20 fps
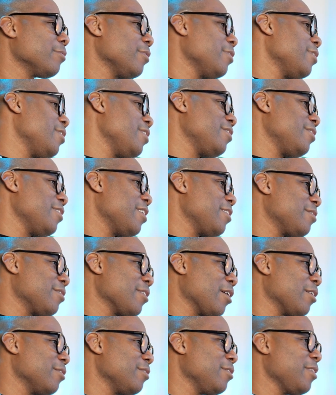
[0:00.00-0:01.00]

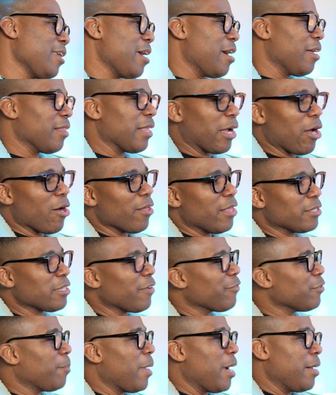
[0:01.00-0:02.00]
Like all that
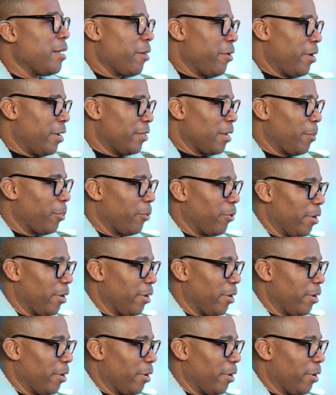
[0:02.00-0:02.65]
stuff is binary at that point.